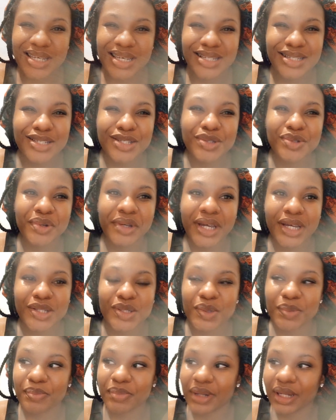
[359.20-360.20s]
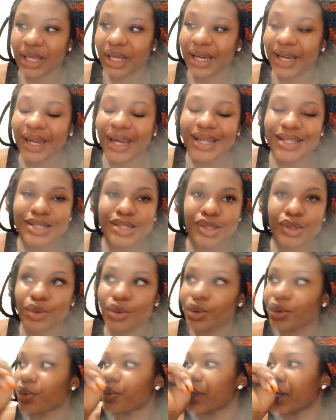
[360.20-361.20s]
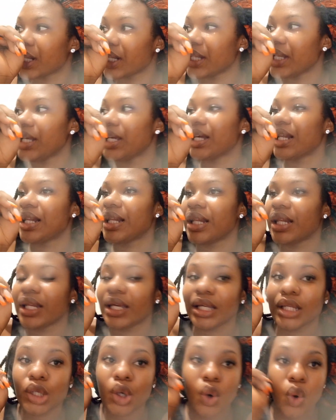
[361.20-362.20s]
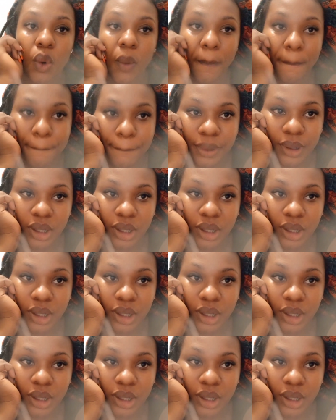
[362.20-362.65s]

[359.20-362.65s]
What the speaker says: shit is not yet to play. I have to go quickly clean up.